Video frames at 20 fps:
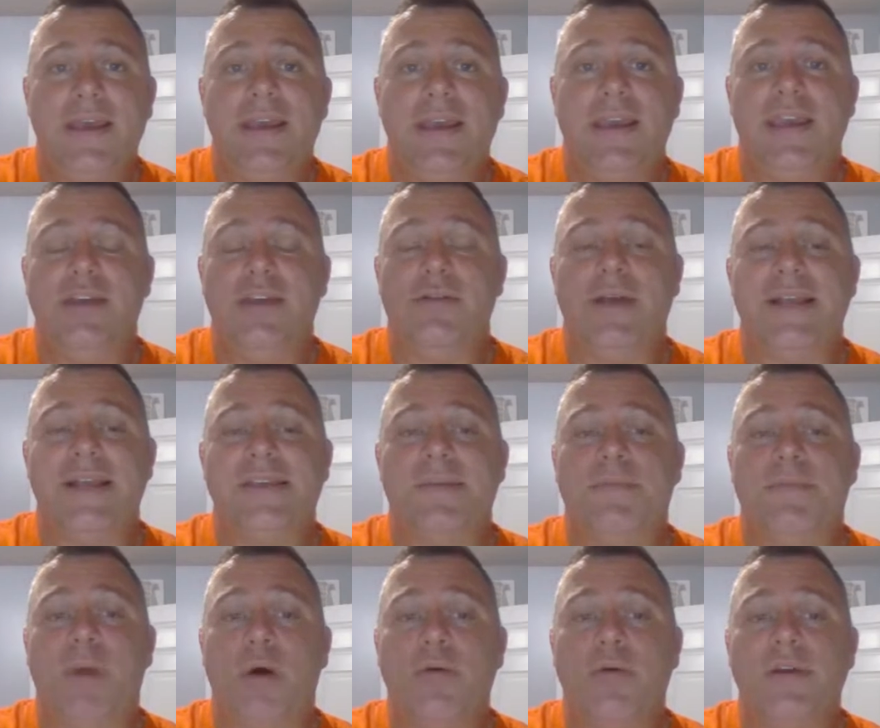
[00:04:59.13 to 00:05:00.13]
that's a
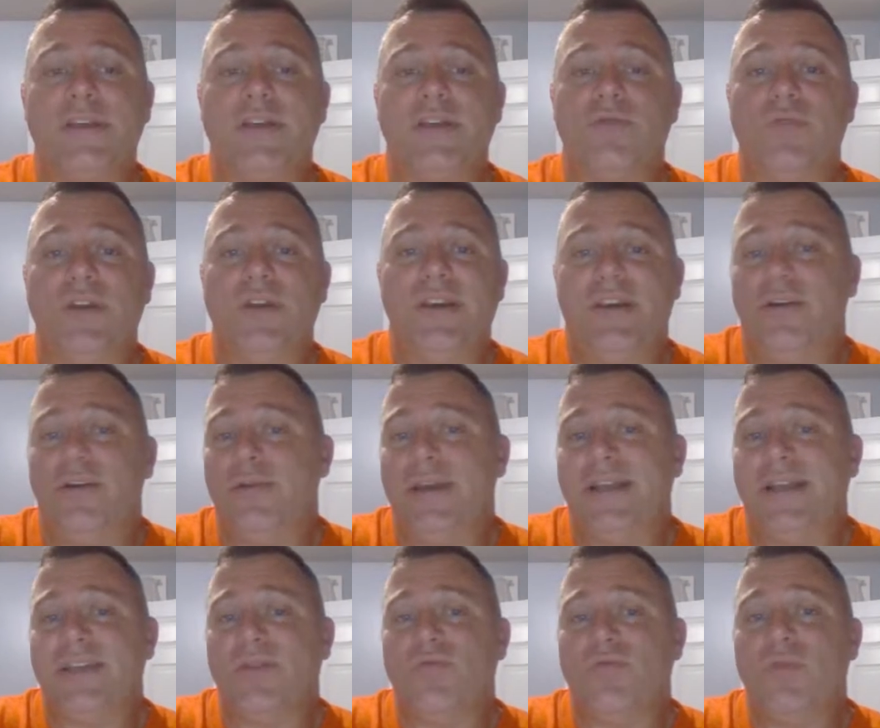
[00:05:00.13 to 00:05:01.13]
bonus. He
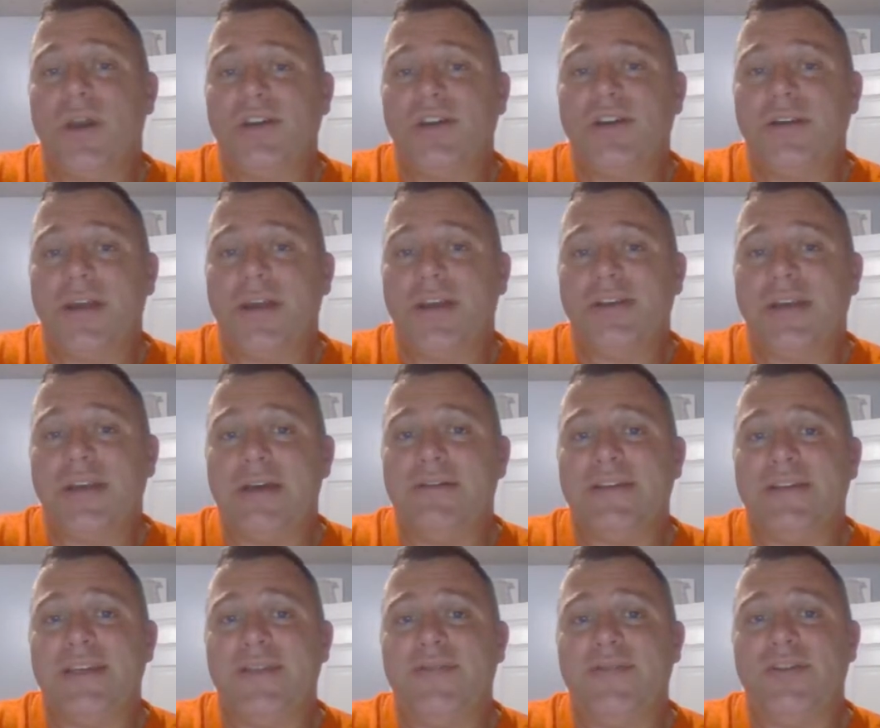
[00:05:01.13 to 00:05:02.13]
gets a rushing touchdown
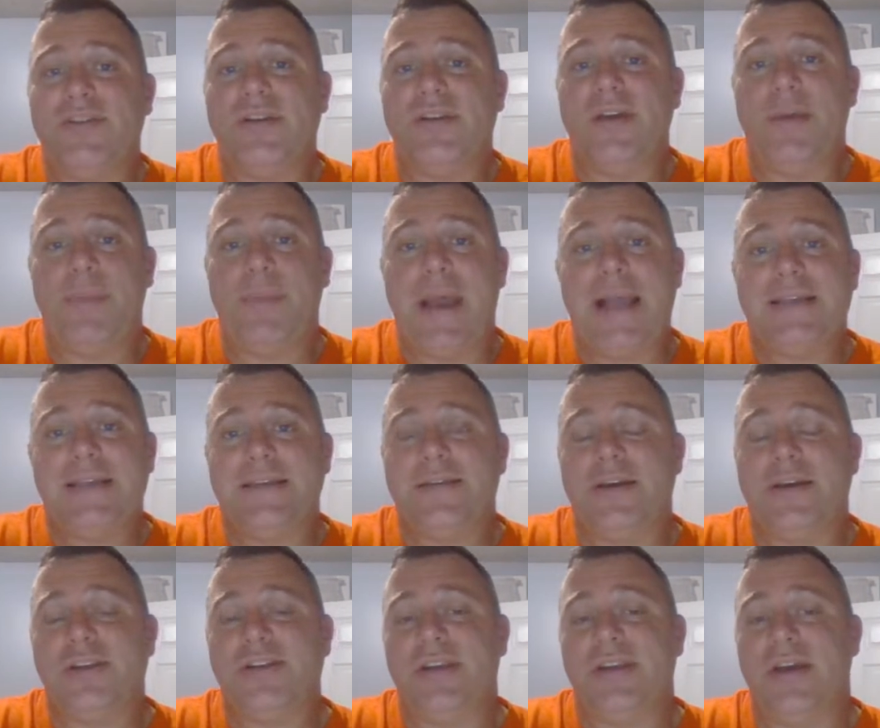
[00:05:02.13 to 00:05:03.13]
instead of a passing
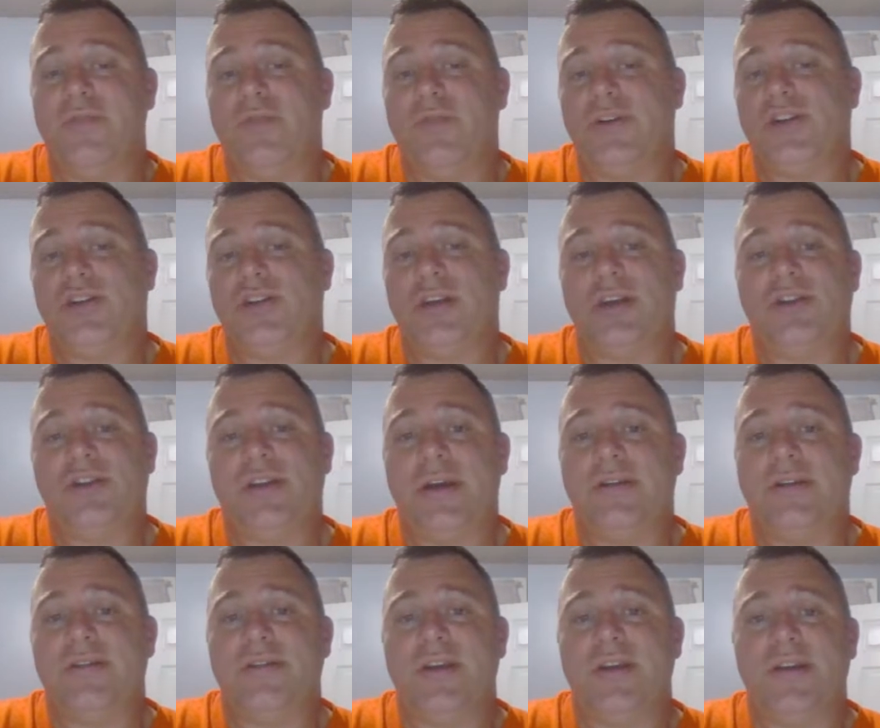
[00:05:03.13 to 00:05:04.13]
touchdown. Rushing
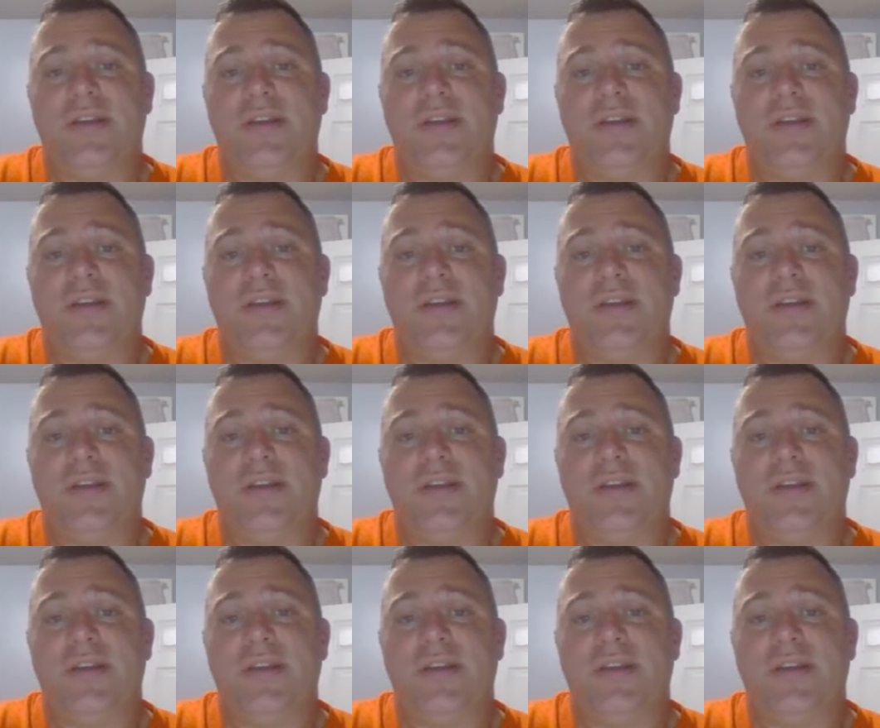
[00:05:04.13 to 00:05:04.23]
touchdowns I think